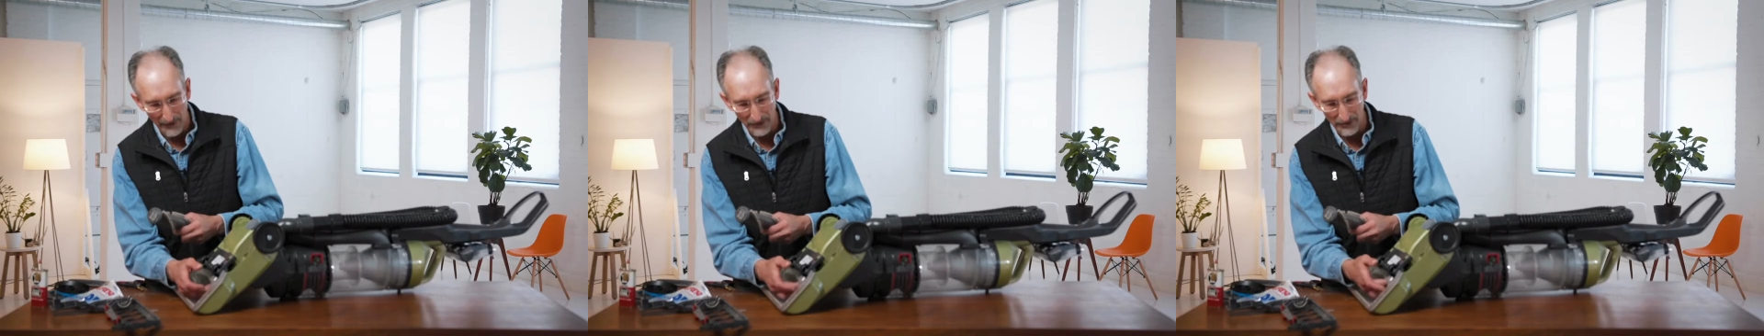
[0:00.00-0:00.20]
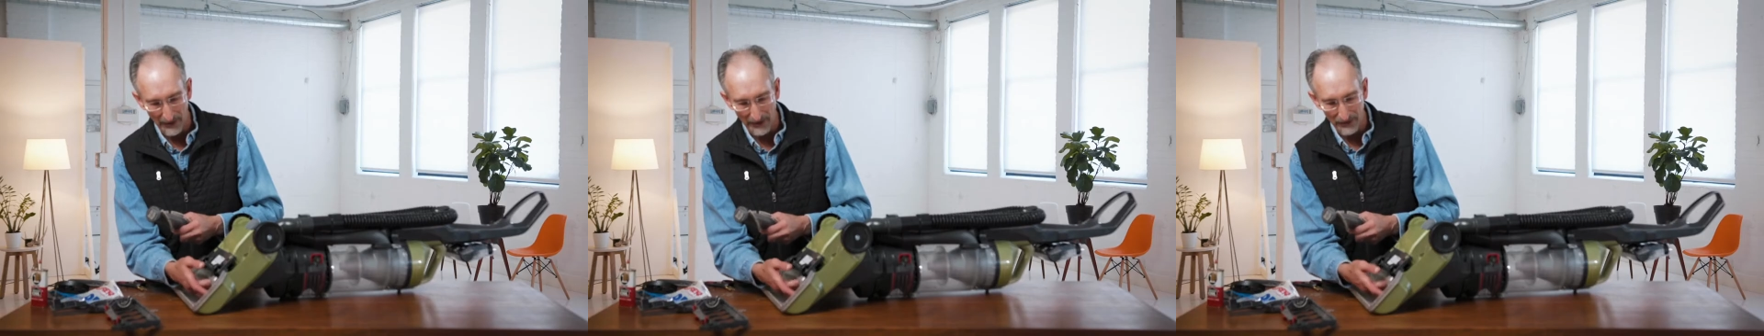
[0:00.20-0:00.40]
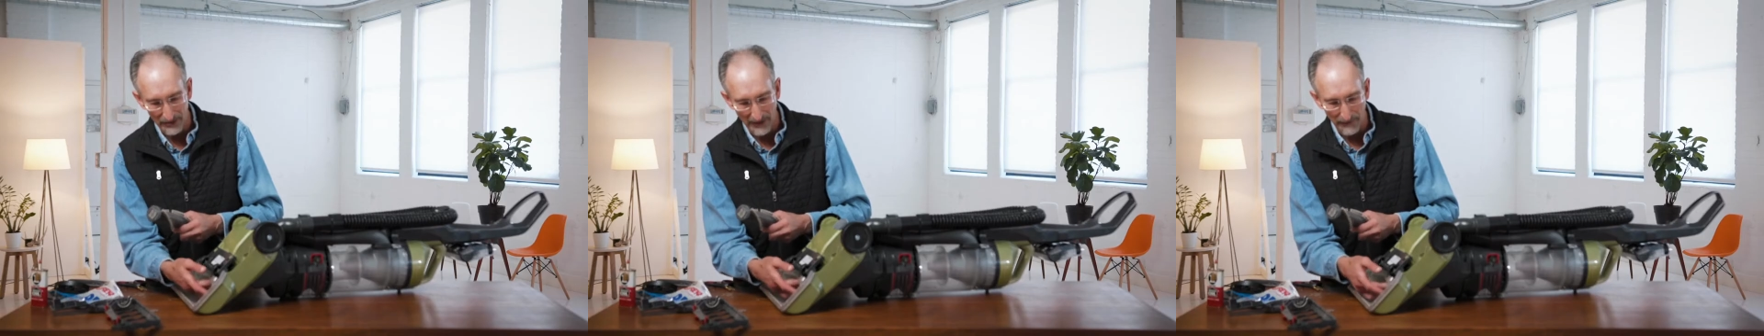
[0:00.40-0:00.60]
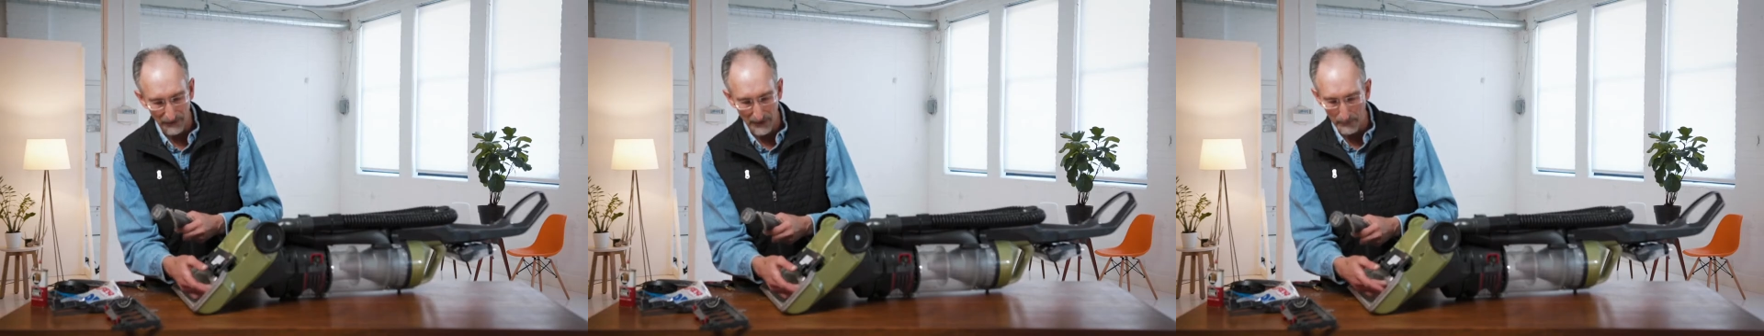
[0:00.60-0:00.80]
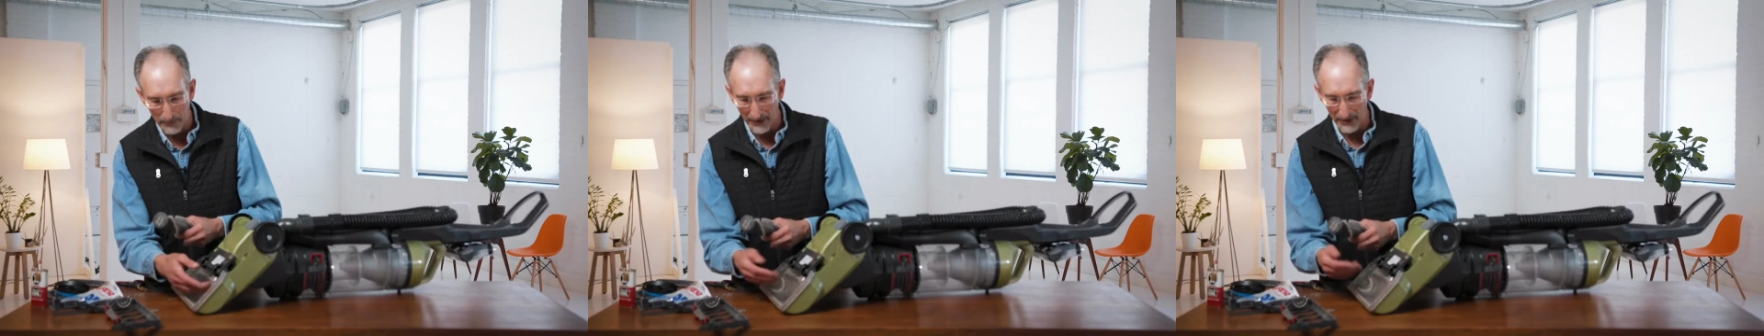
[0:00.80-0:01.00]
things like
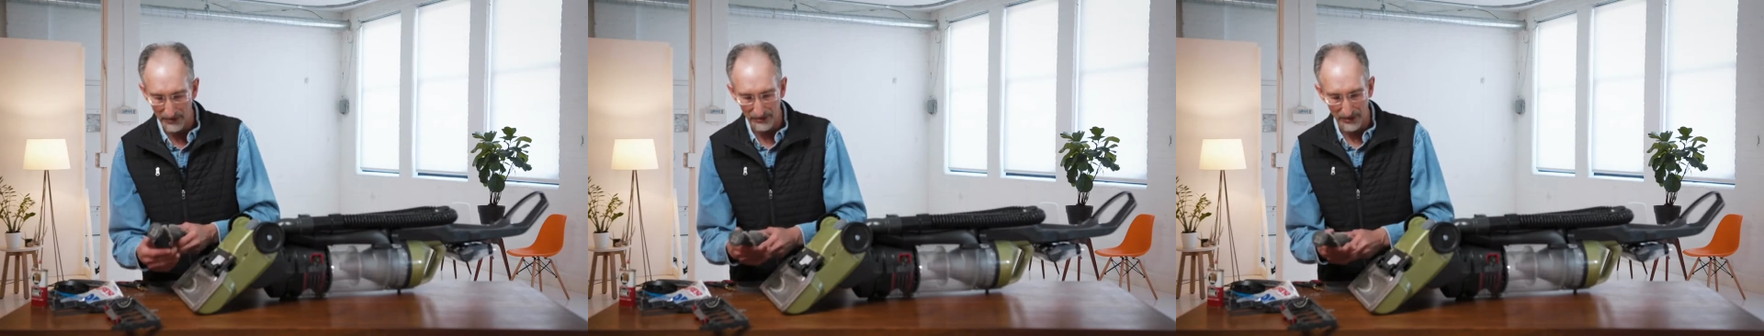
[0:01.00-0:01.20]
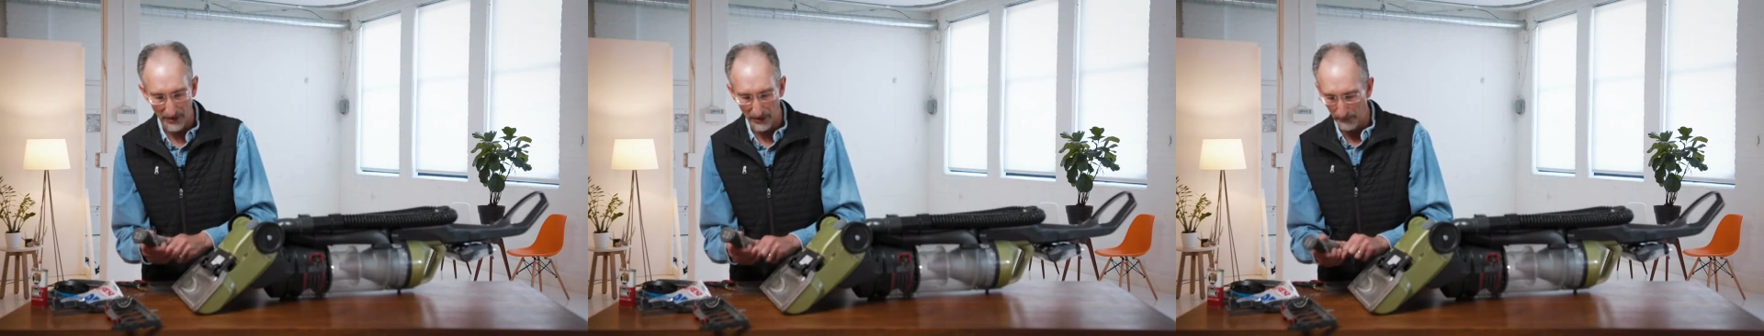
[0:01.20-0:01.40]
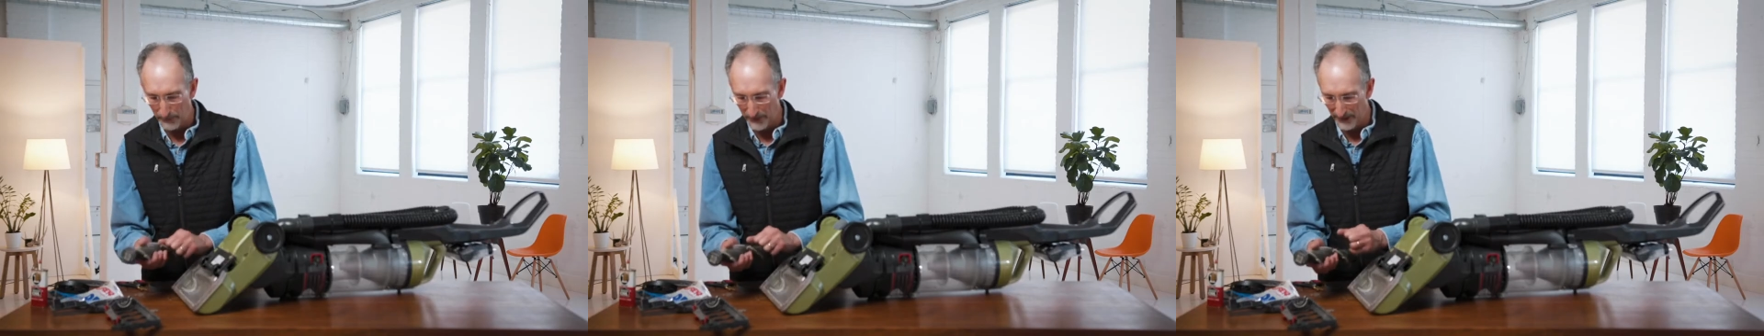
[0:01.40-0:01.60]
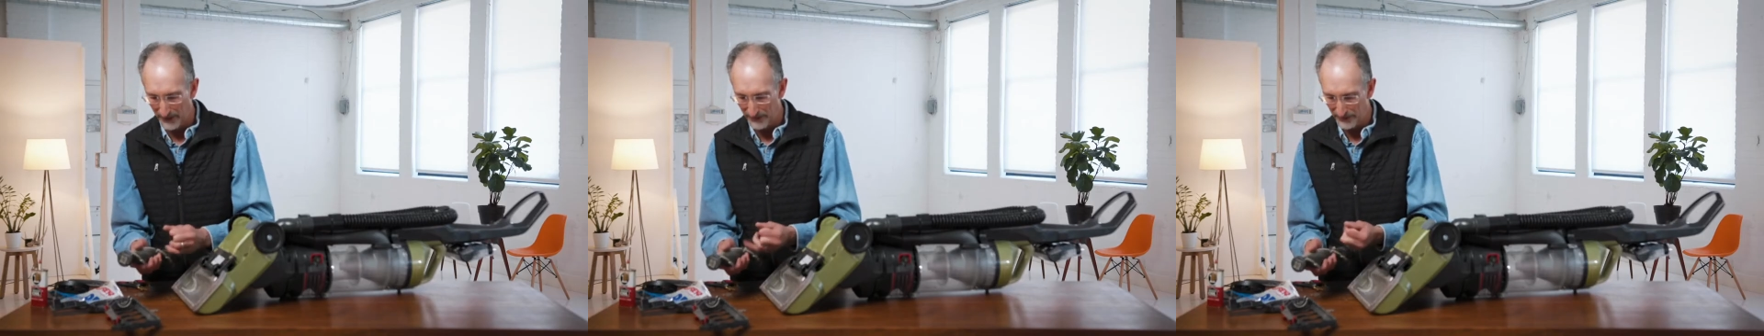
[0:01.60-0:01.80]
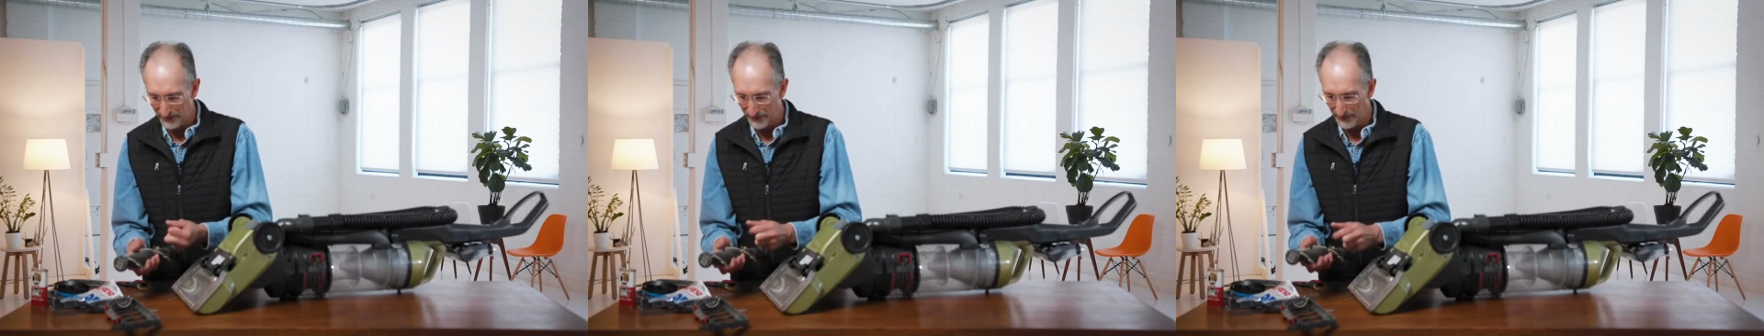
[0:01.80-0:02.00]
safety pins, hair
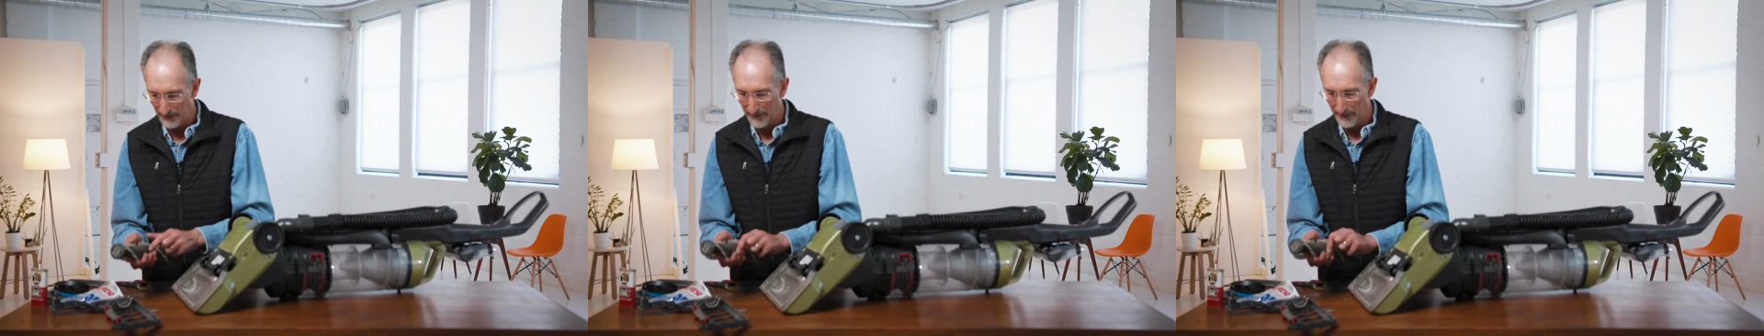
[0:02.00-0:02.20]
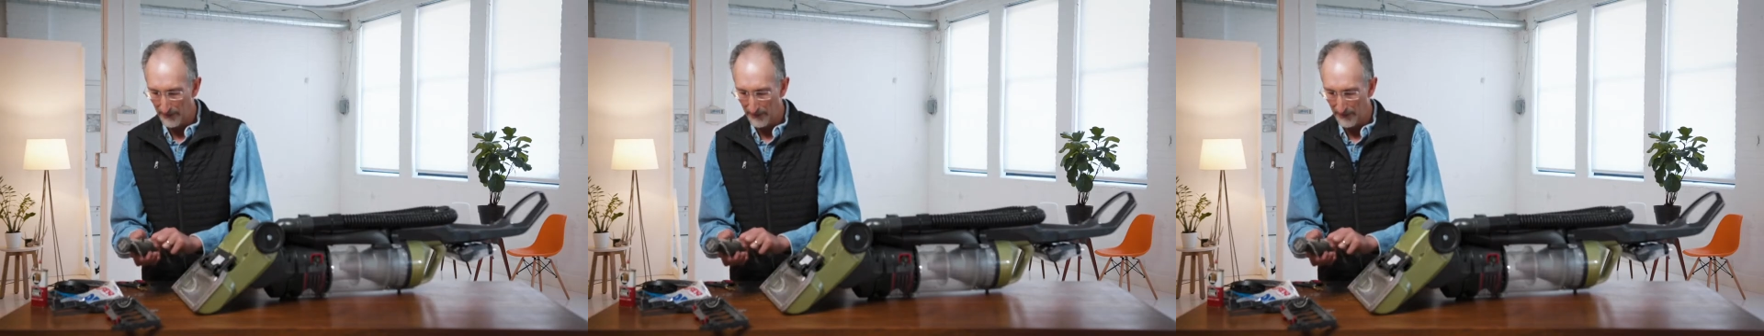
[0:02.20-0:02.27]
pins,